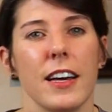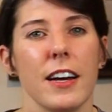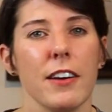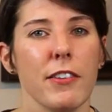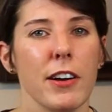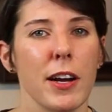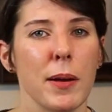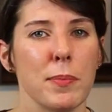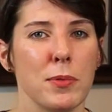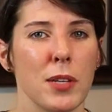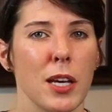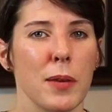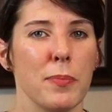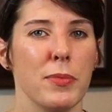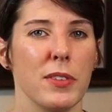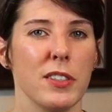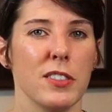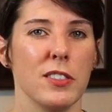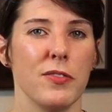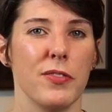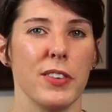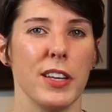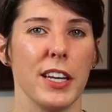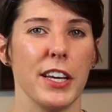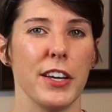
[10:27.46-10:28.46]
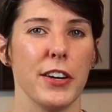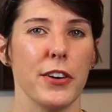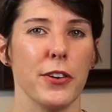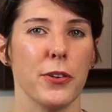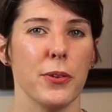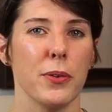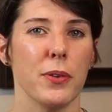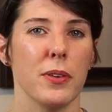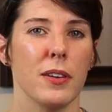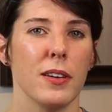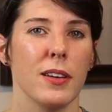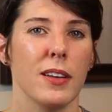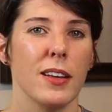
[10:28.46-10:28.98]
that wraps up this
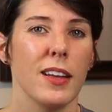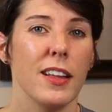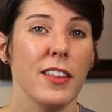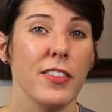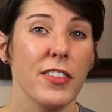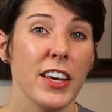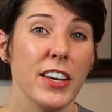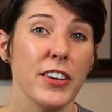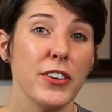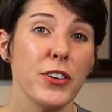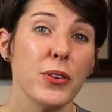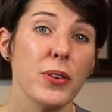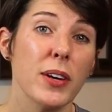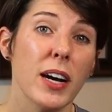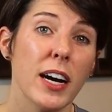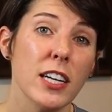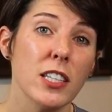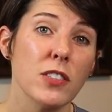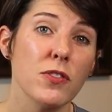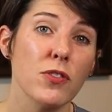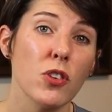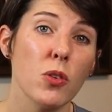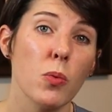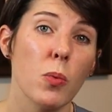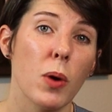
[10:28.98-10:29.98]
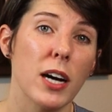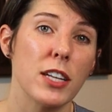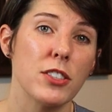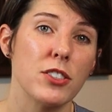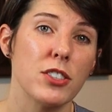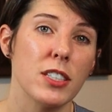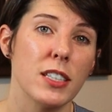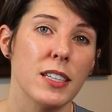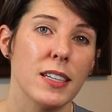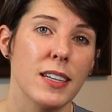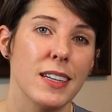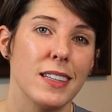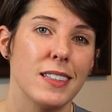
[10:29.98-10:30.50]
video. Thank you guys for
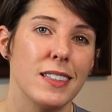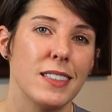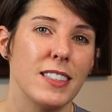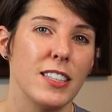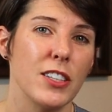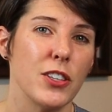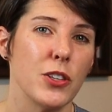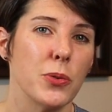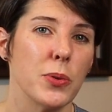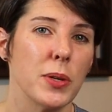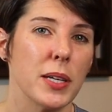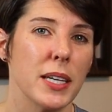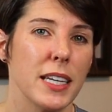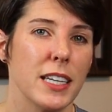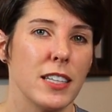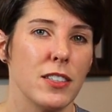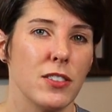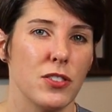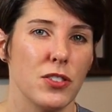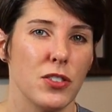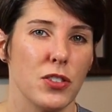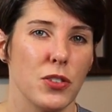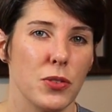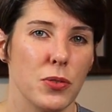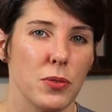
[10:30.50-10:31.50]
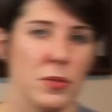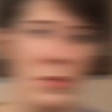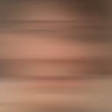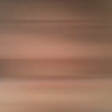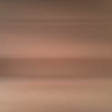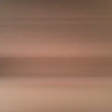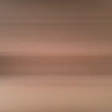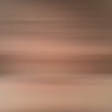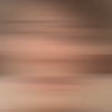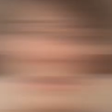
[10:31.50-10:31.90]
watching and see you again soon.